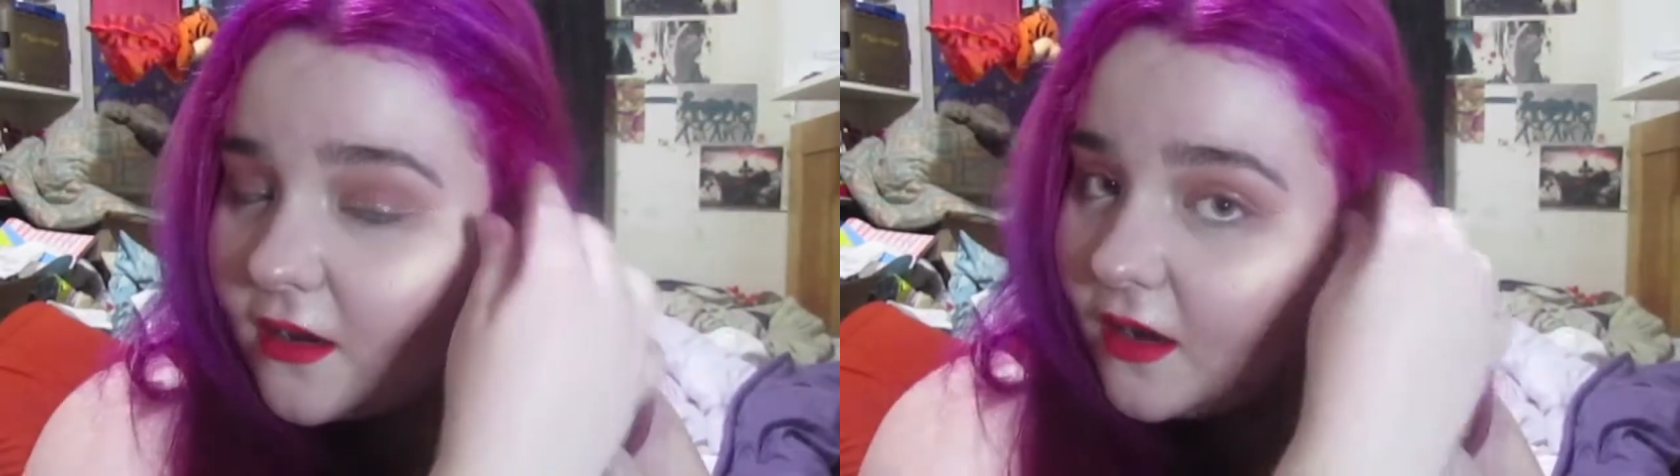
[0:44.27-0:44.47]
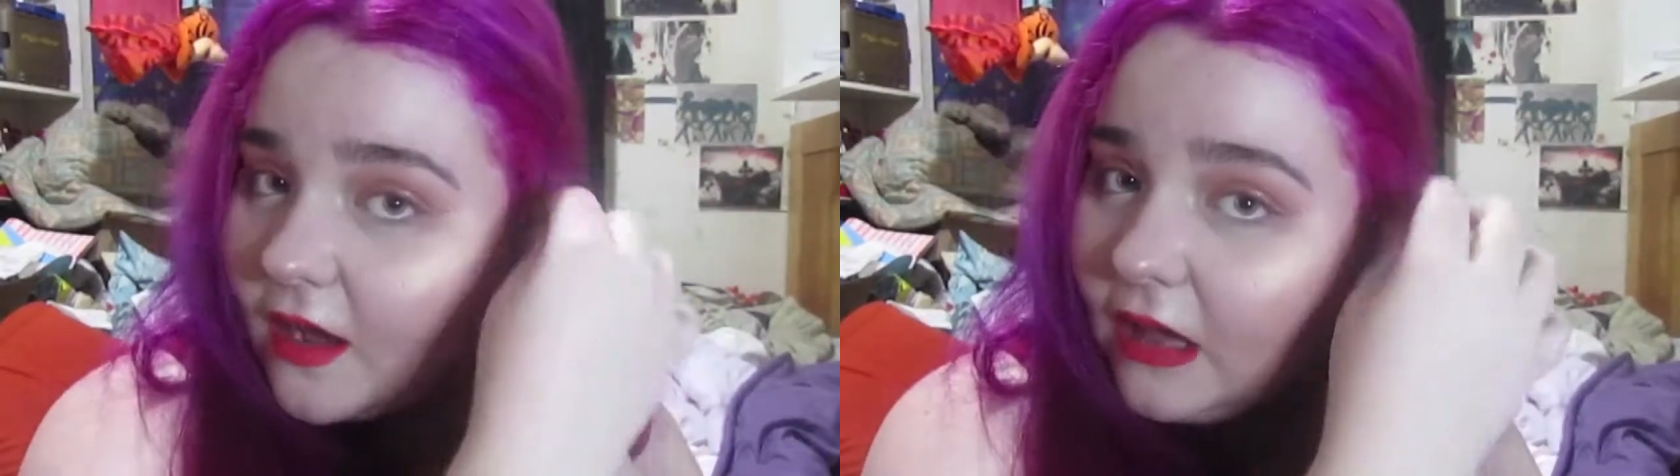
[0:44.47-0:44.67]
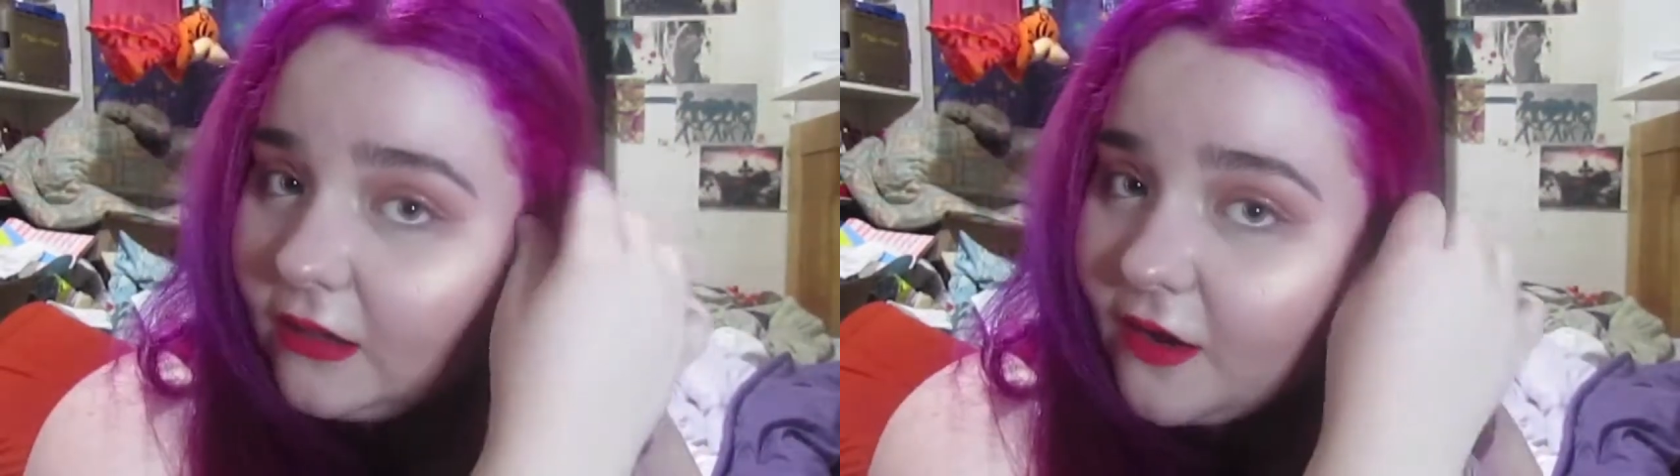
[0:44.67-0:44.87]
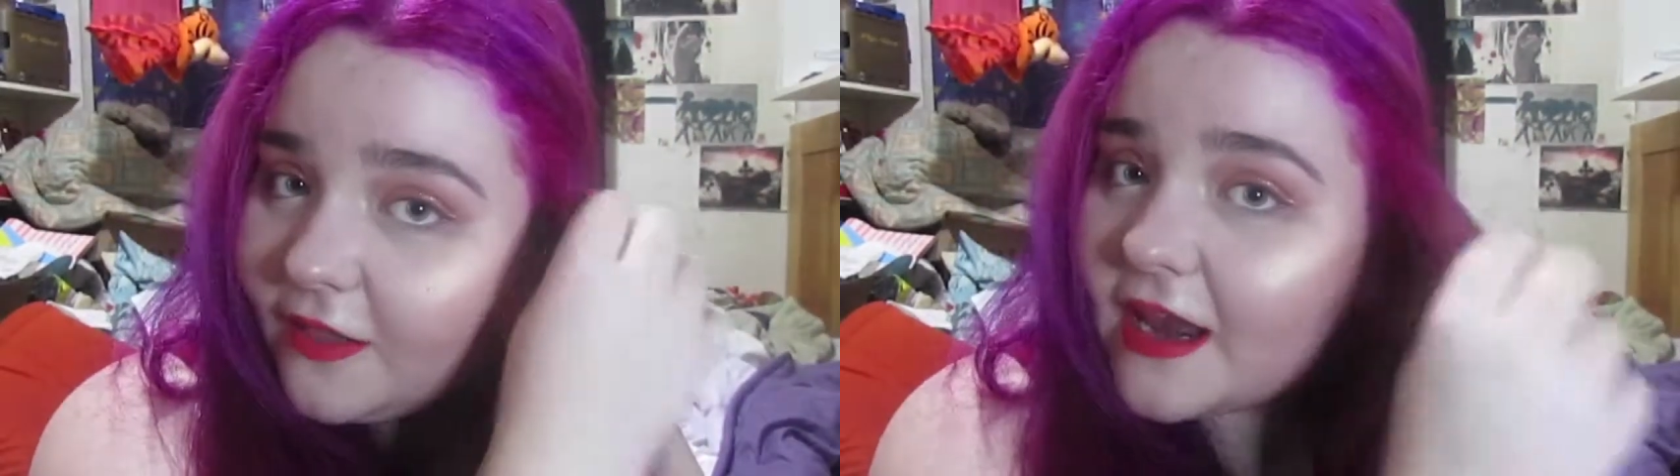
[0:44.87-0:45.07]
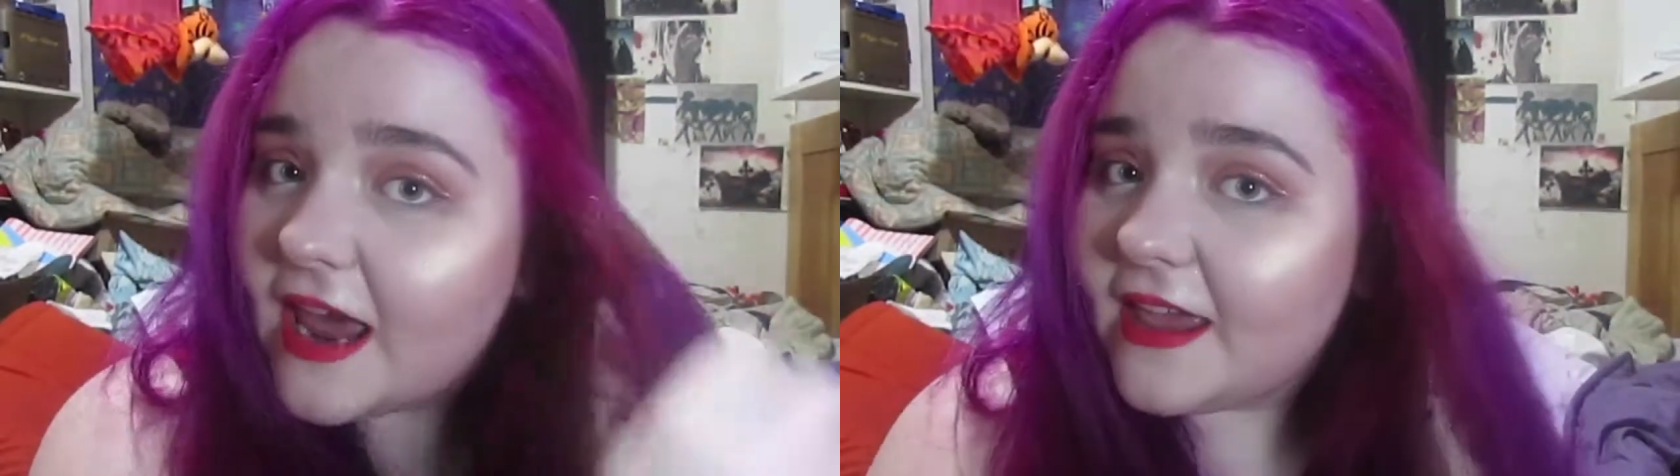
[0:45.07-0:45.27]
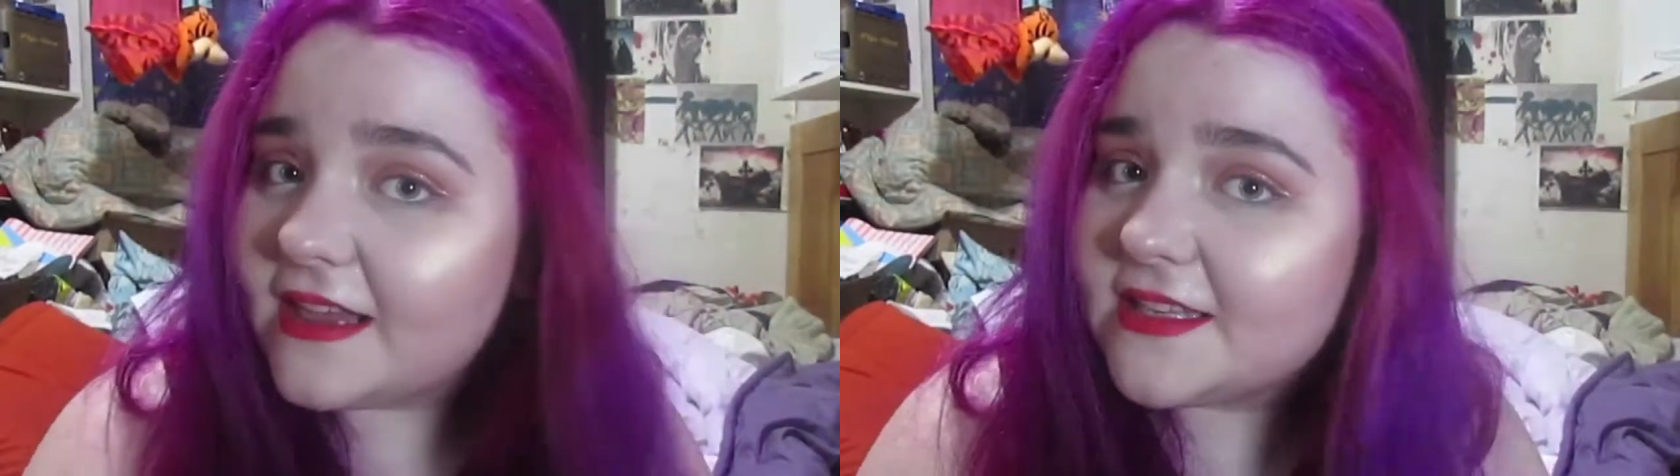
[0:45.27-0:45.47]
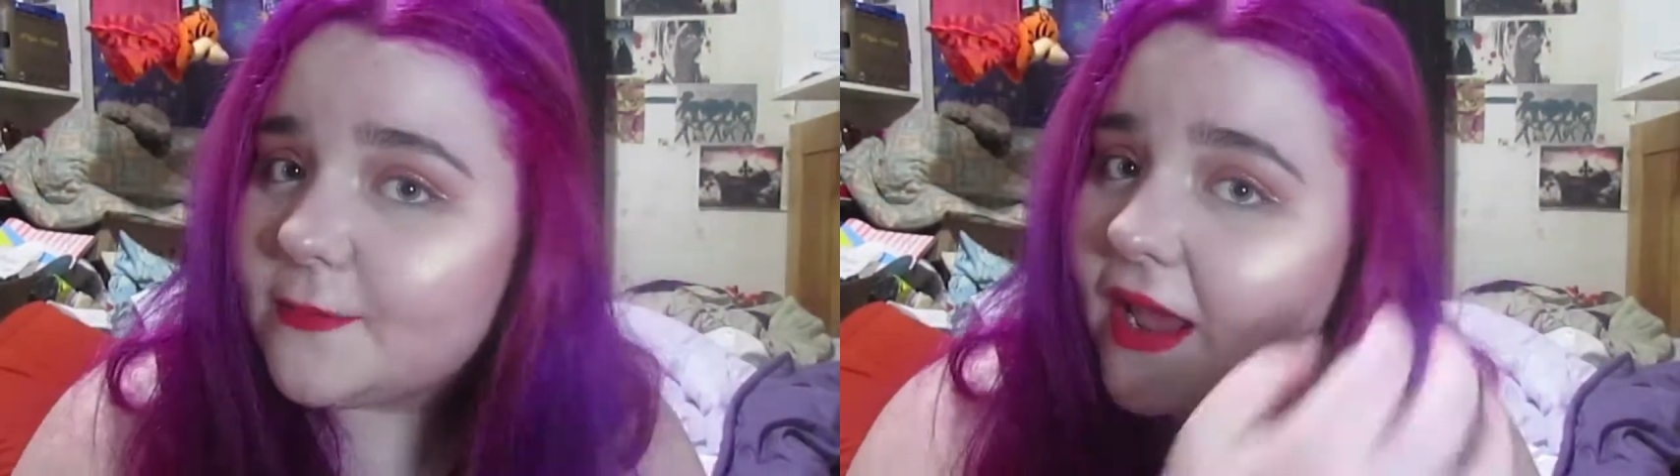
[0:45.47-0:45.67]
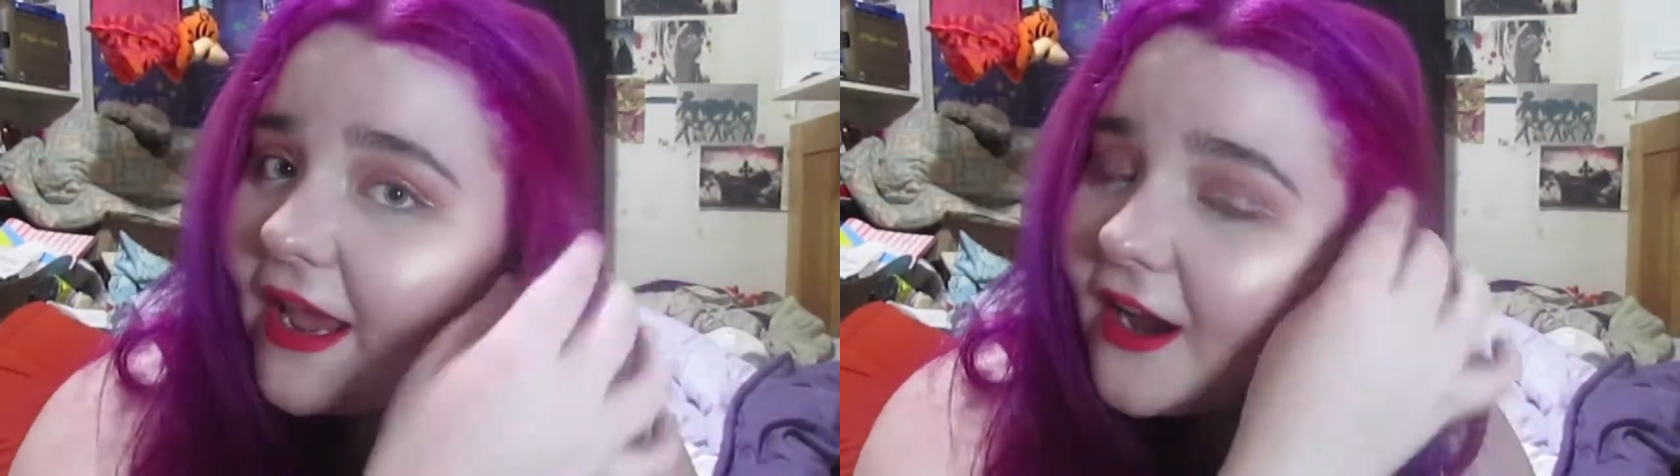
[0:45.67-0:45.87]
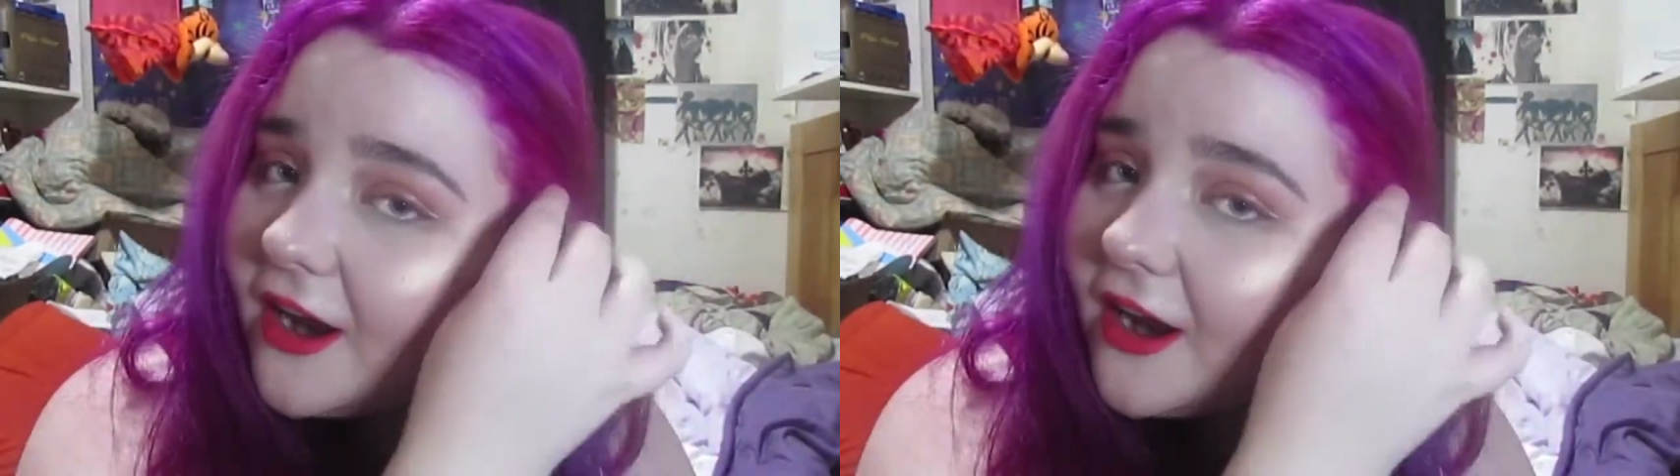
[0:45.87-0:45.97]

color that I, is in my hair